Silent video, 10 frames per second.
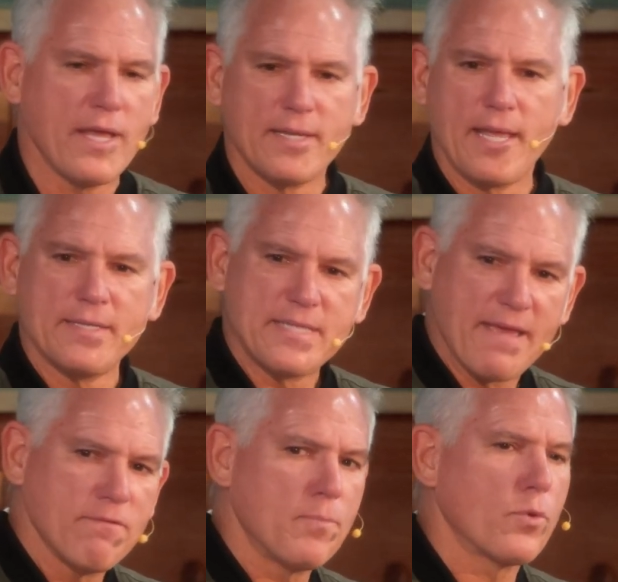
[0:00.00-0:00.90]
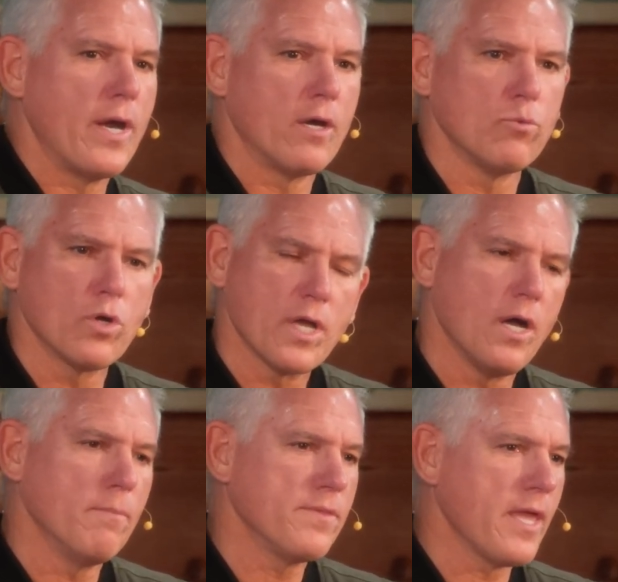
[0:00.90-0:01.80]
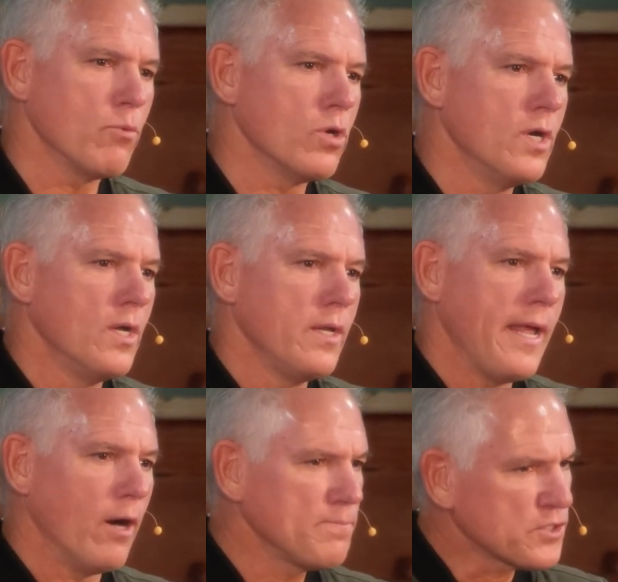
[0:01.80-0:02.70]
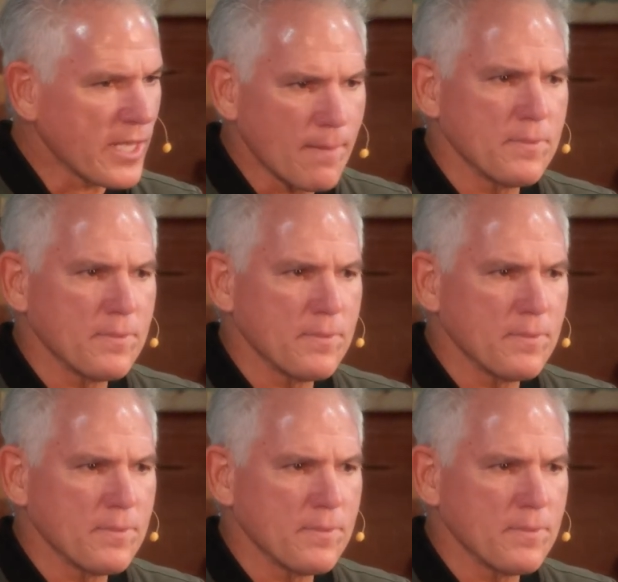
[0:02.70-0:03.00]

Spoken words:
and David Barrera will come, and they will help set up